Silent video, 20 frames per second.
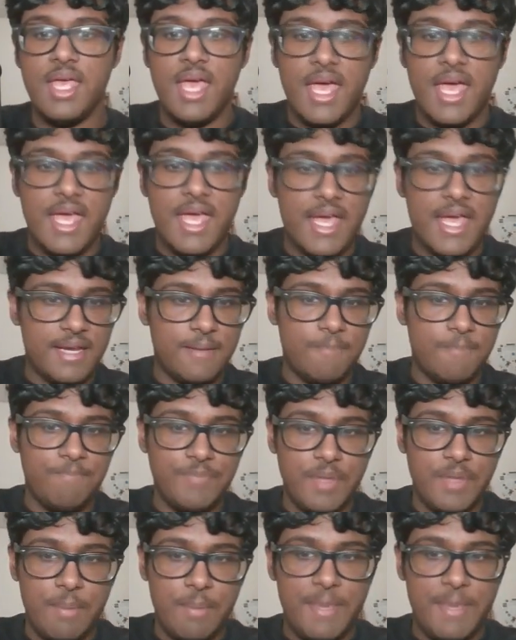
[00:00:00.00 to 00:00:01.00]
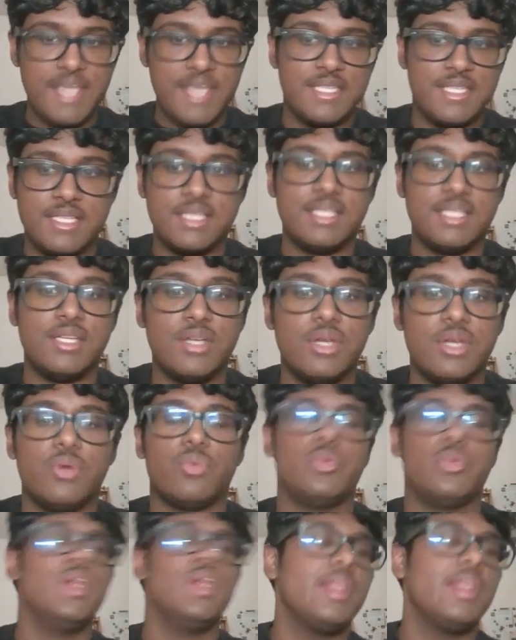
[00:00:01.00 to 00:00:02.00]
And basically
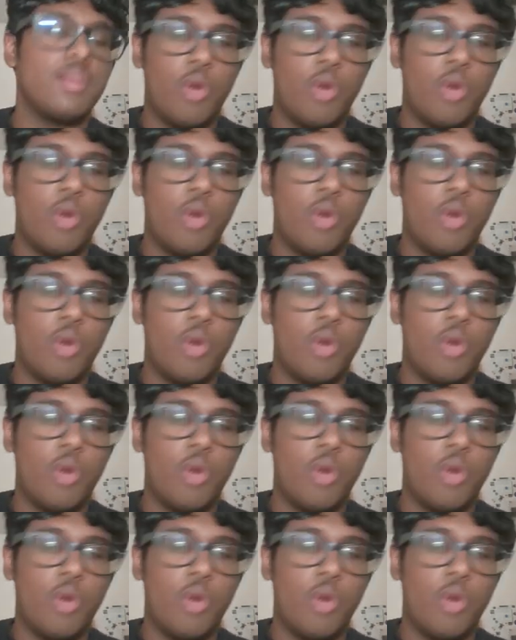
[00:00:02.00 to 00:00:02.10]
reading